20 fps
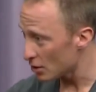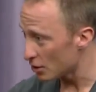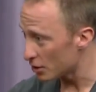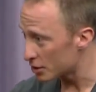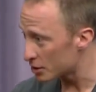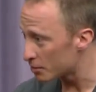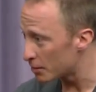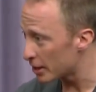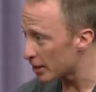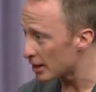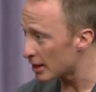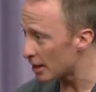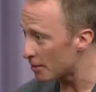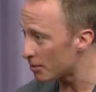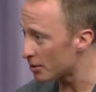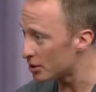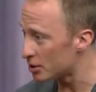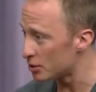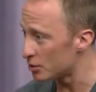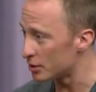could split it
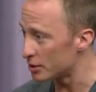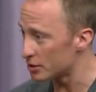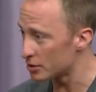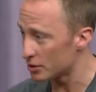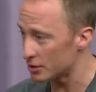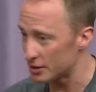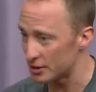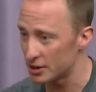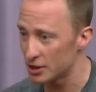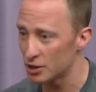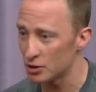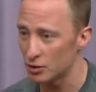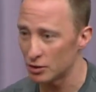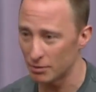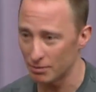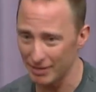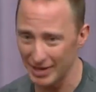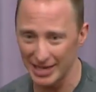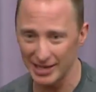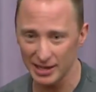up into its
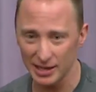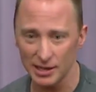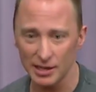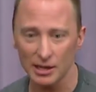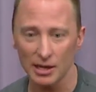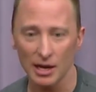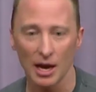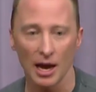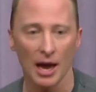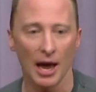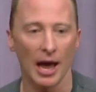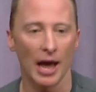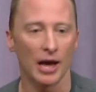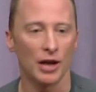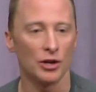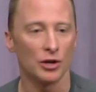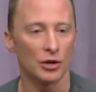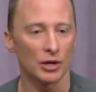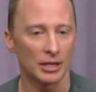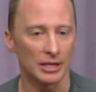constituent pieces,
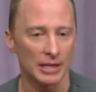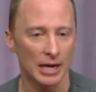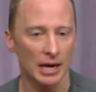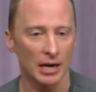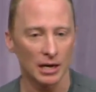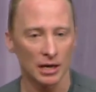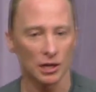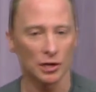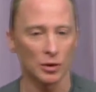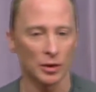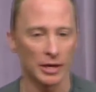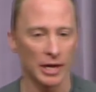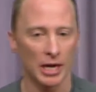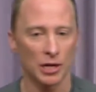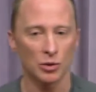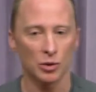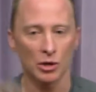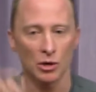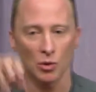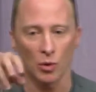and you could send it into a
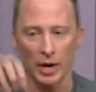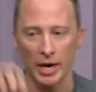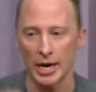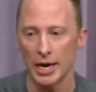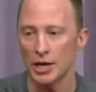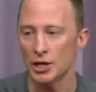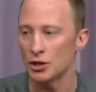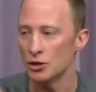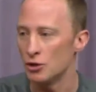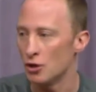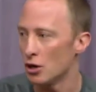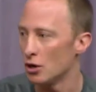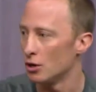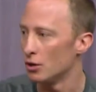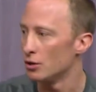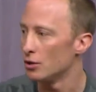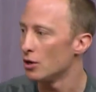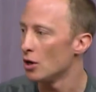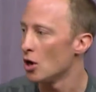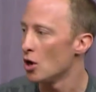network where each
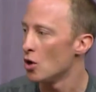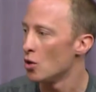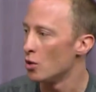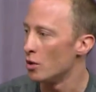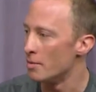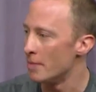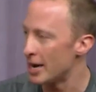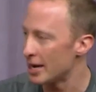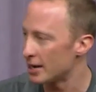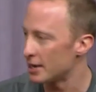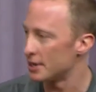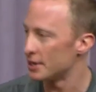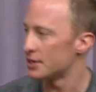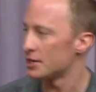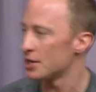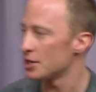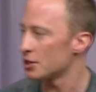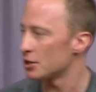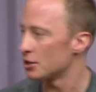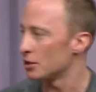node would make a
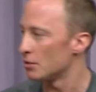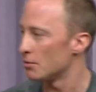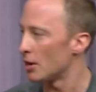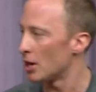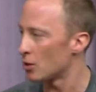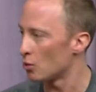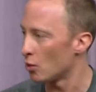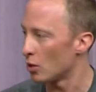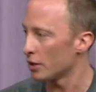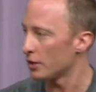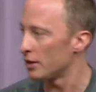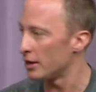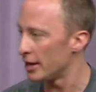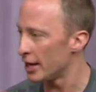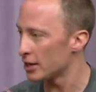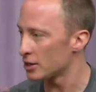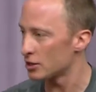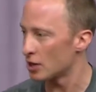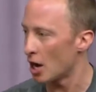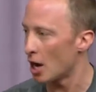decision about what the
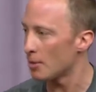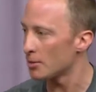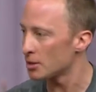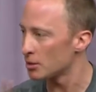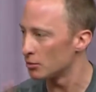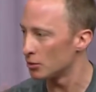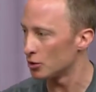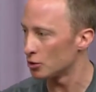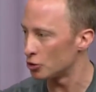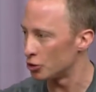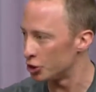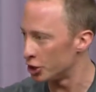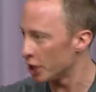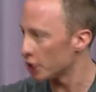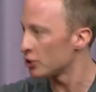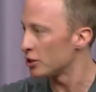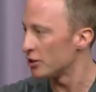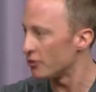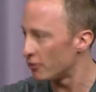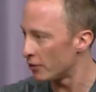next optimal
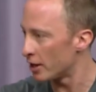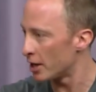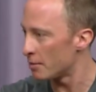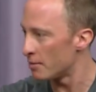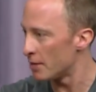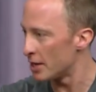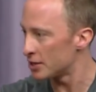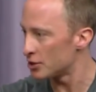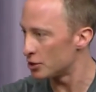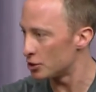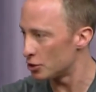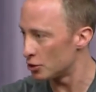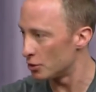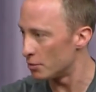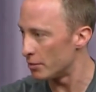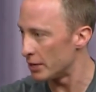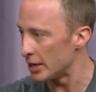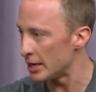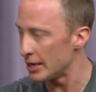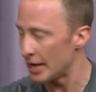trajectory for that message
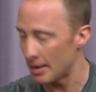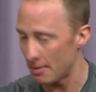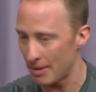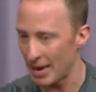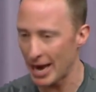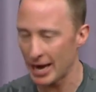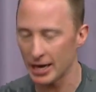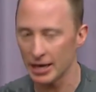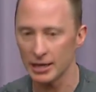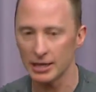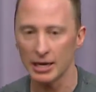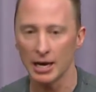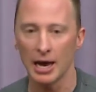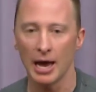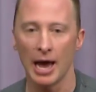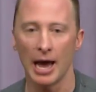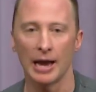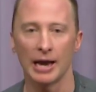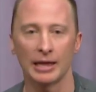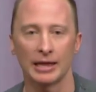should be, that packet,
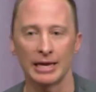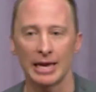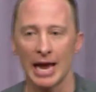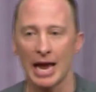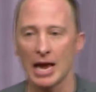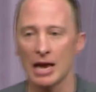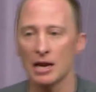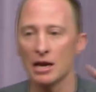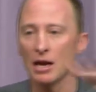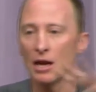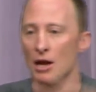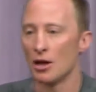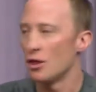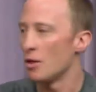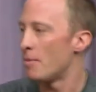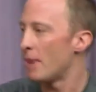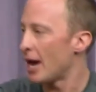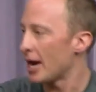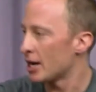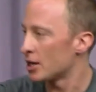and at the end, the
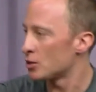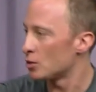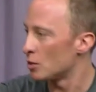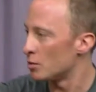packets